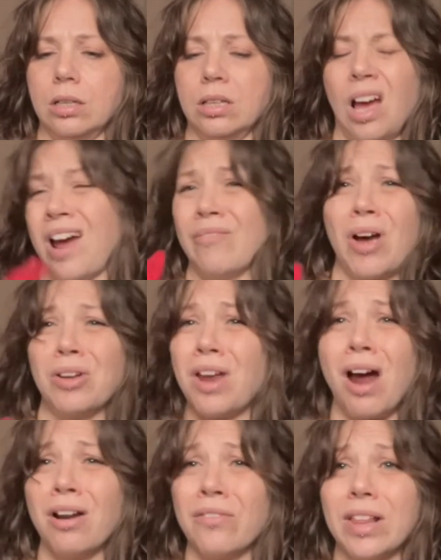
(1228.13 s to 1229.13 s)
I have a
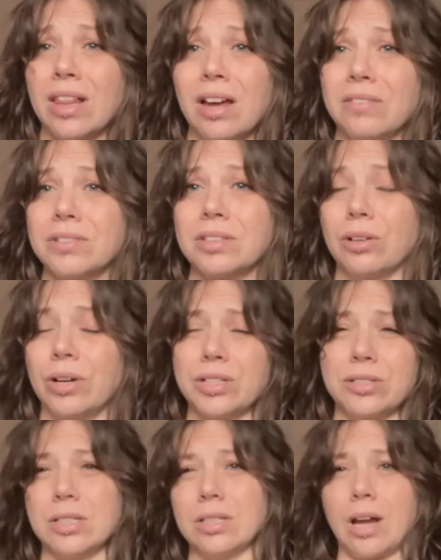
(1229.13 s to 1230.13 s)
ton of it left, so I
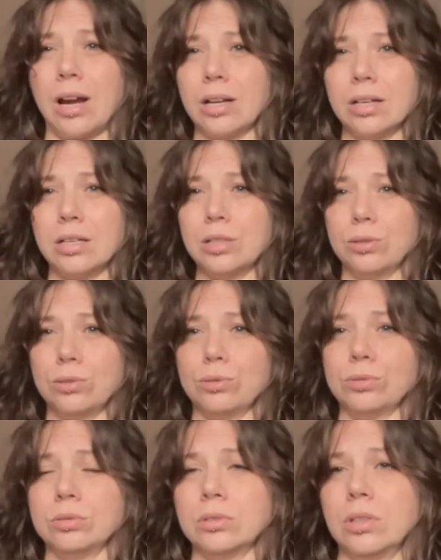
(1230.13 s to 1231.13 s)
just decided
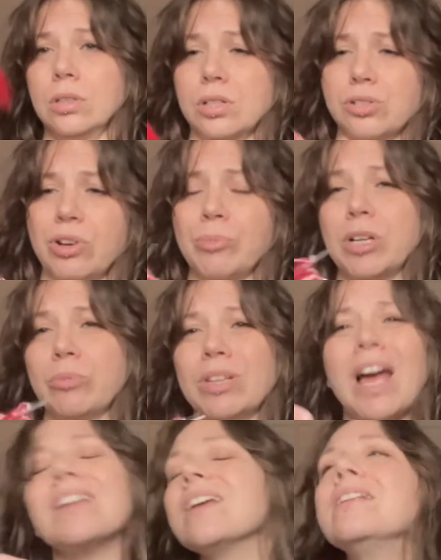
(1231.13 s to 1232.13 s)
to stripe it in with,
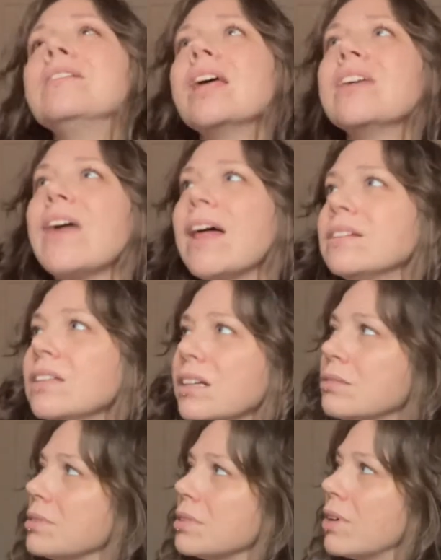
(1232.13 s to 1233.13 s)

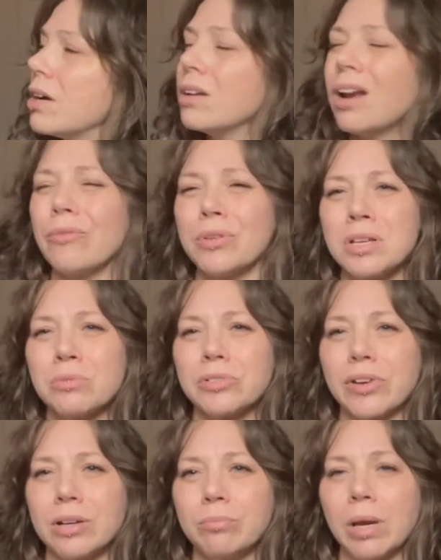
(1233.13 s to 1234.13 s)
Valentine's was around and everything was
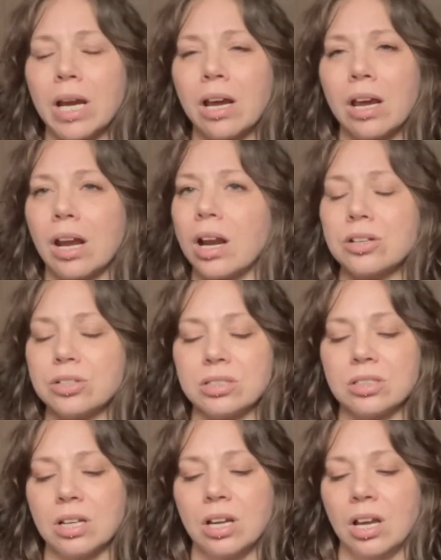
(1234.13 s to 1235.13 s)
red and pink, and I
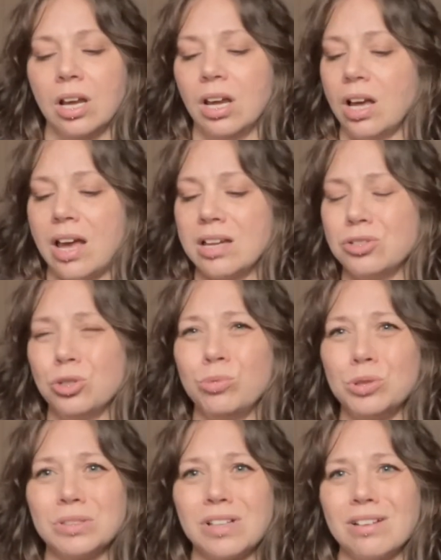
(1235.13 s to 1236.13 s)
had two
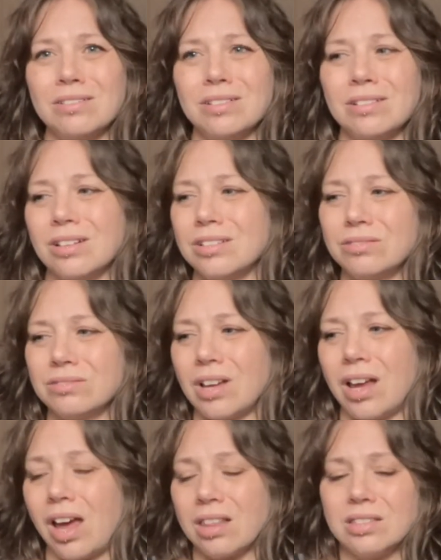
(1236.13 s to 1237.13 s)
blue socks on. I
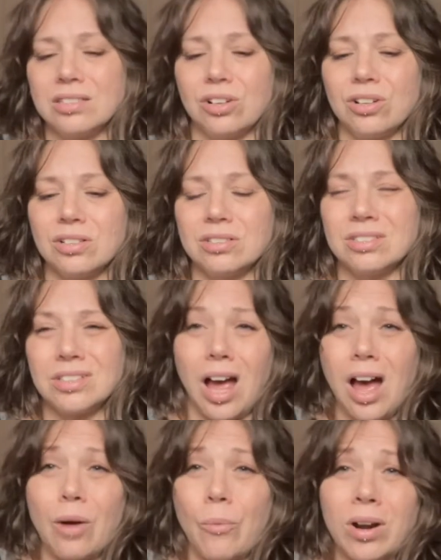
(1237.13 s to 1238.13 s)
had these yarns.
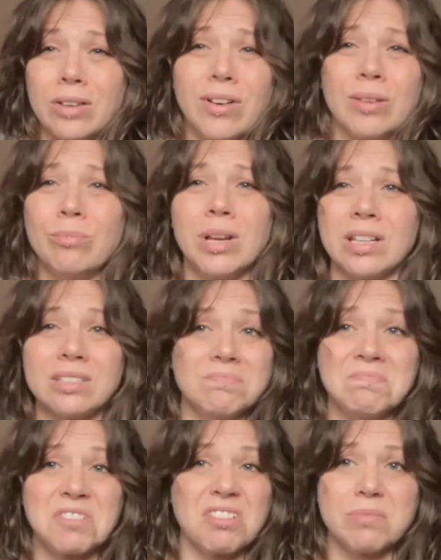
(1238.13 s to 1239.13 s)
I wanted red and pink
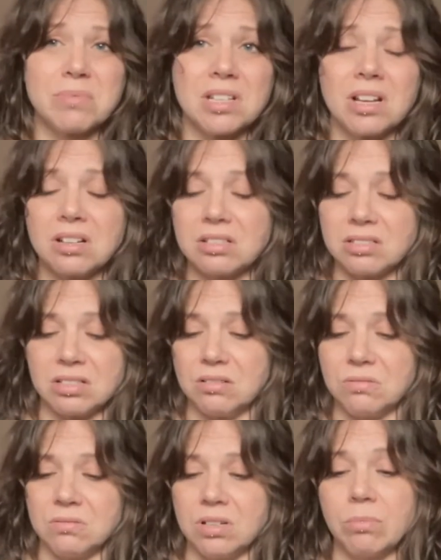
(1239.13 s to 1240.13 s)
striped socks, so
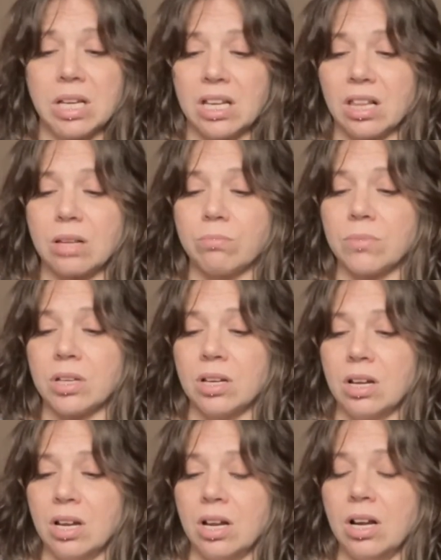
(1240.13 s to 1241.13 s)
I'm making them.
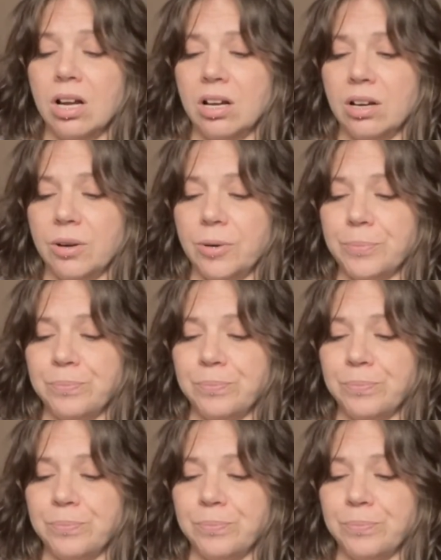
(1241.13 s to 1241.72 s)
I